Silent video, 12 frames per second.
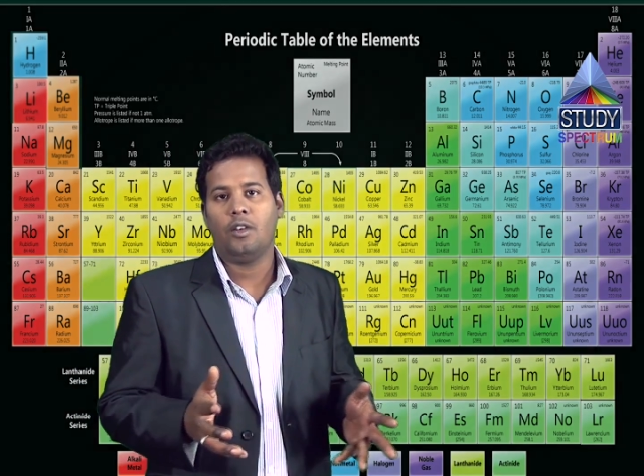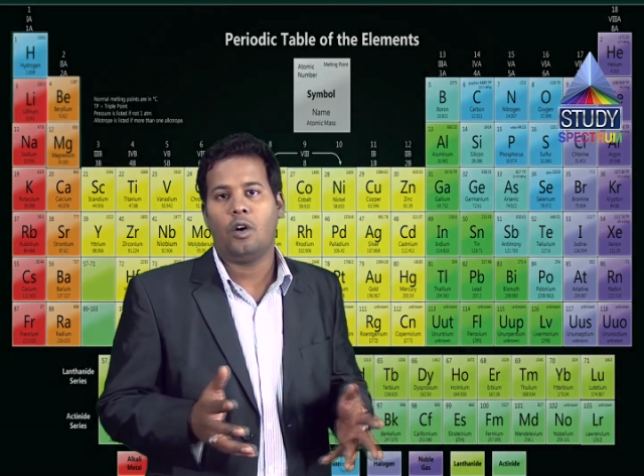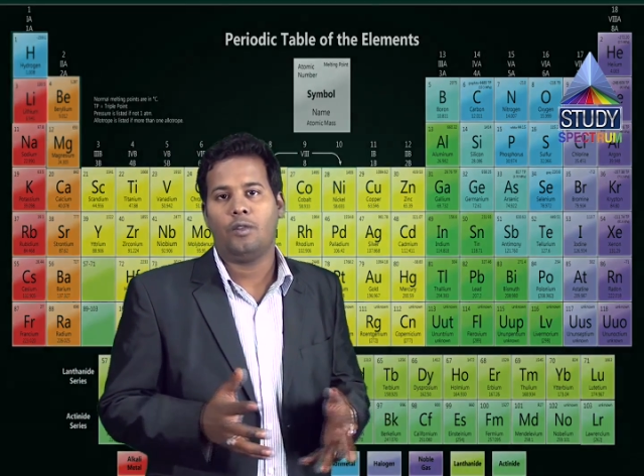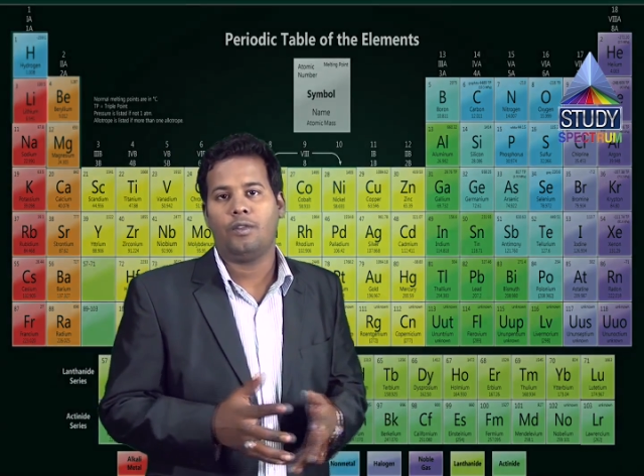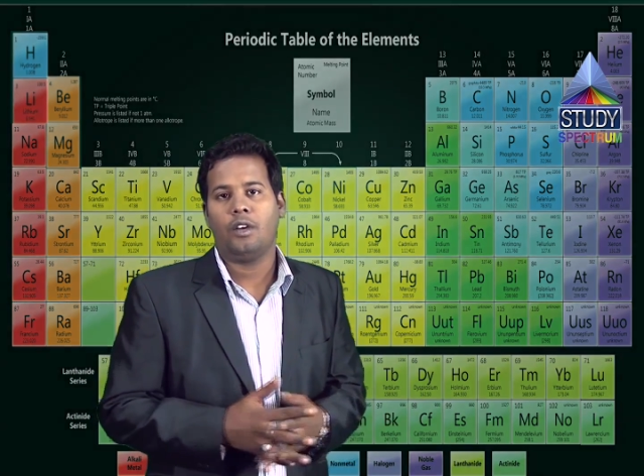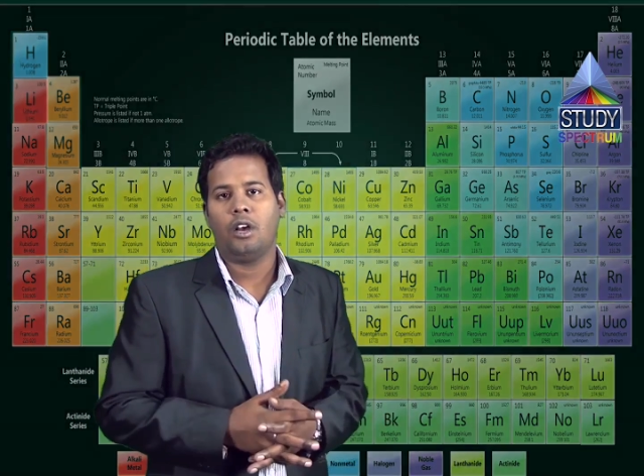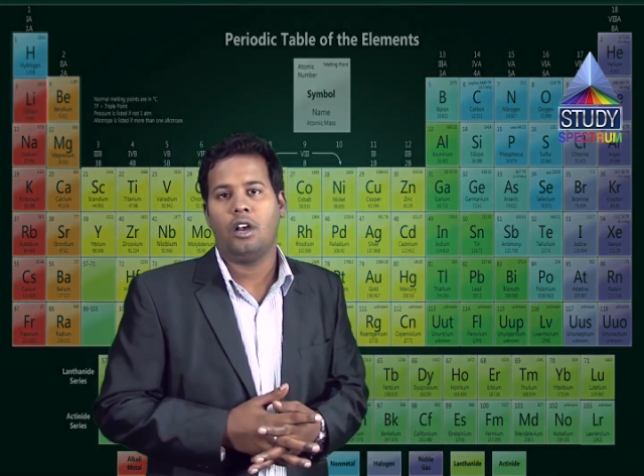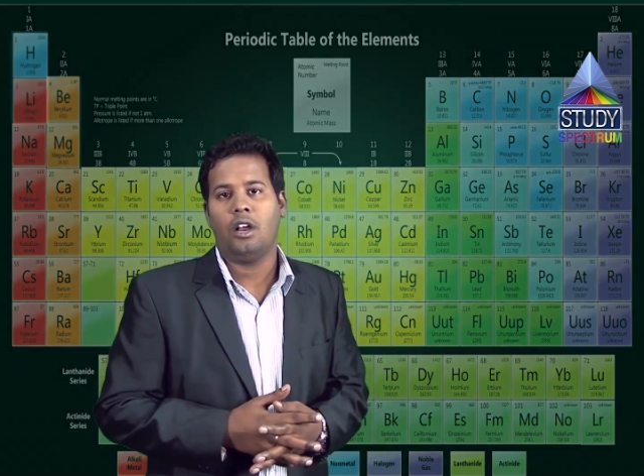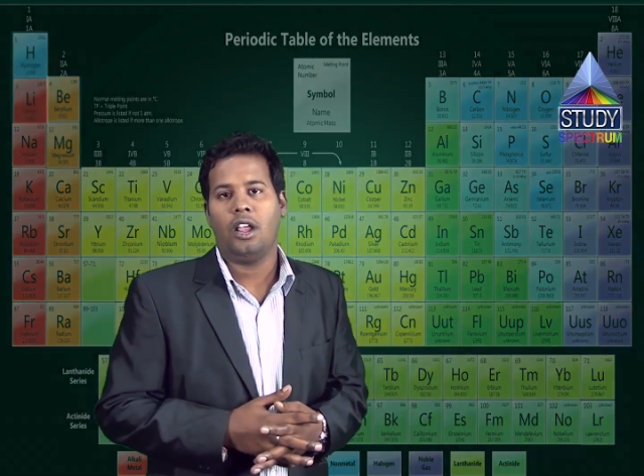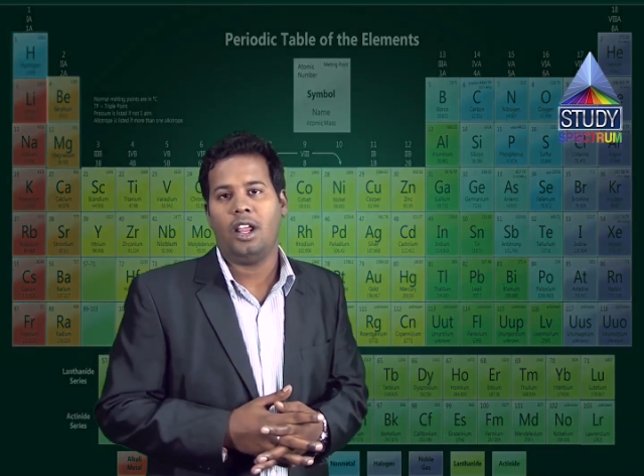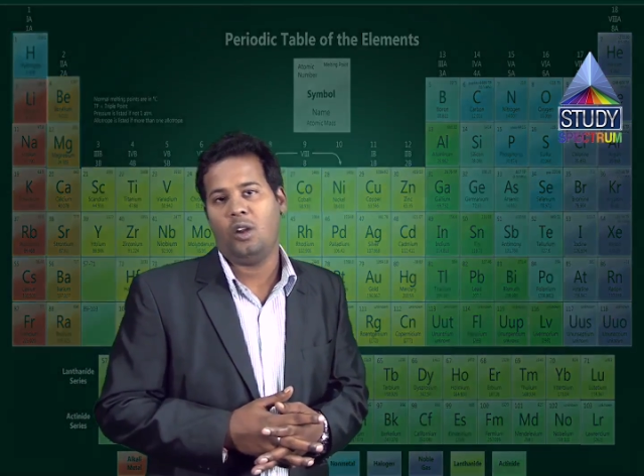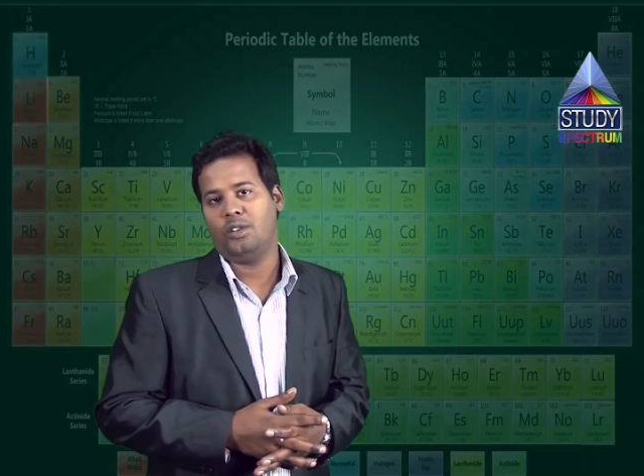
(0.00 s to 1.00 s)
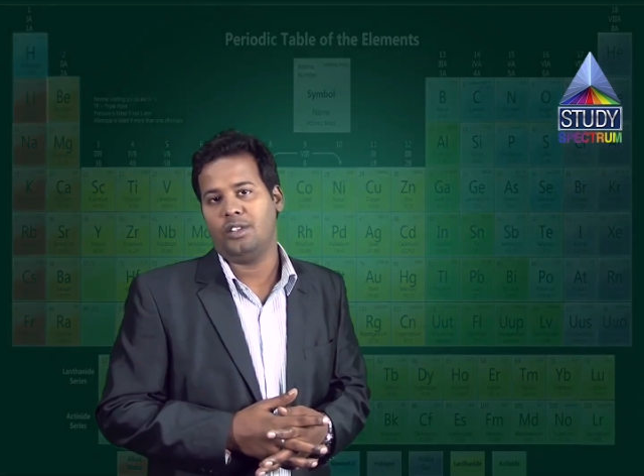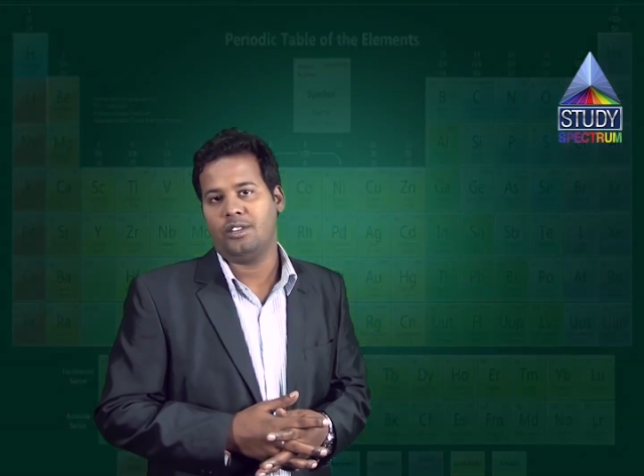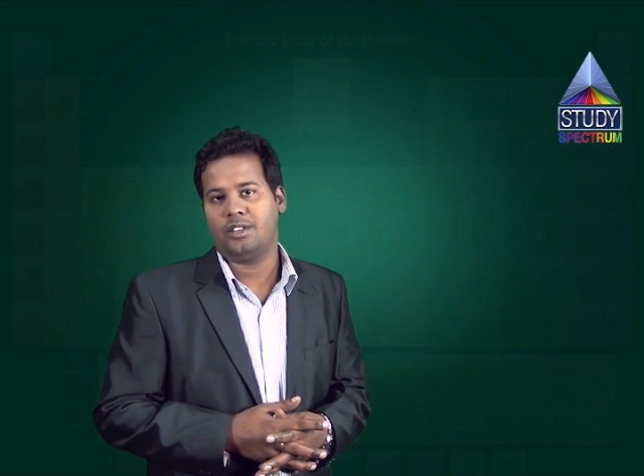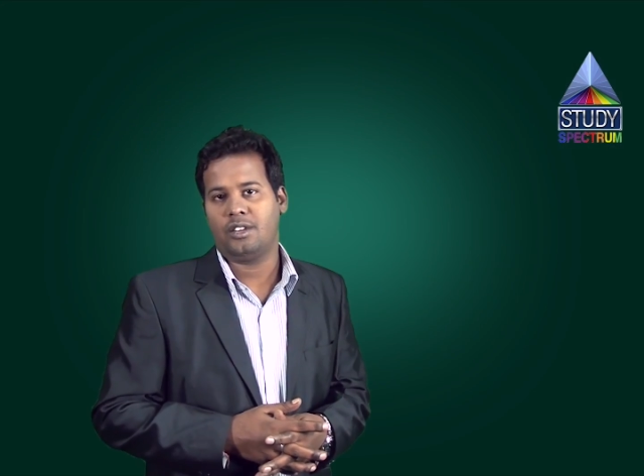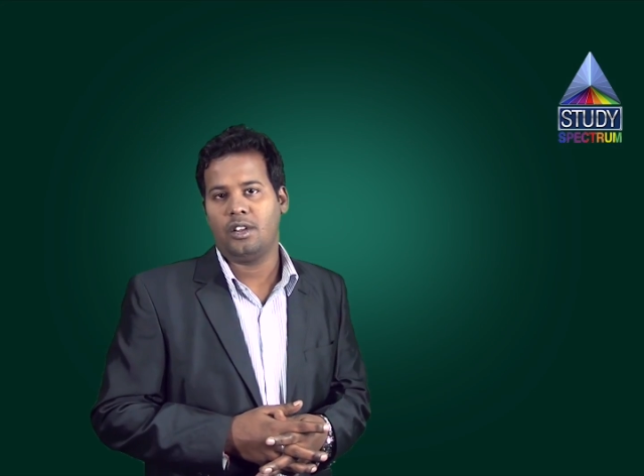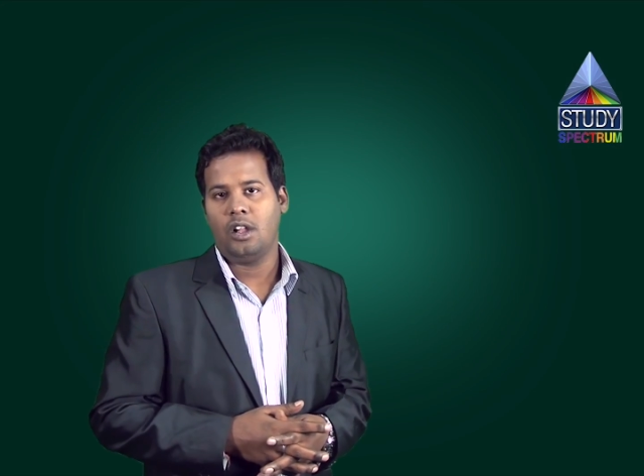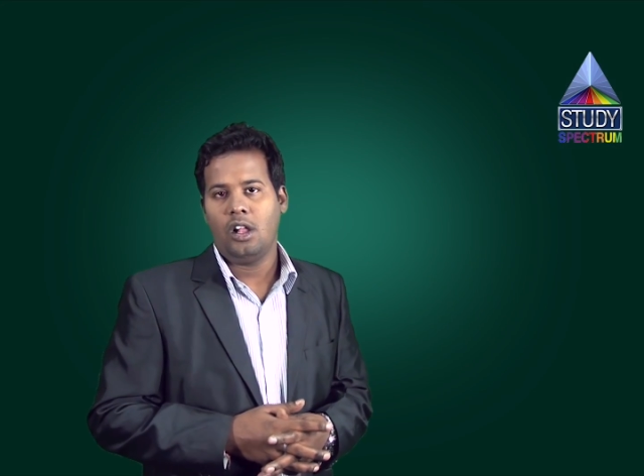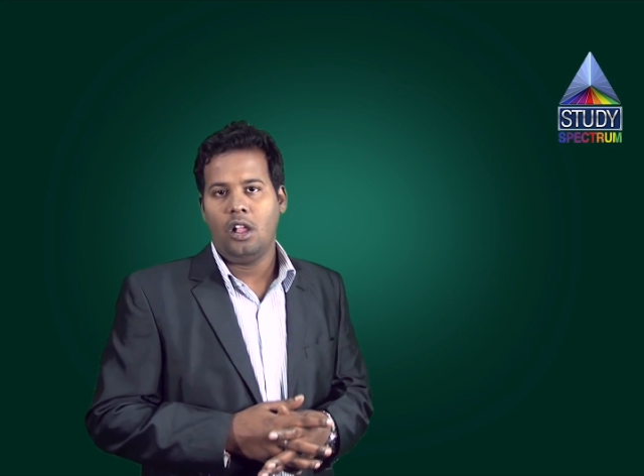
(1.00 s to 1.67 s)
of halogens?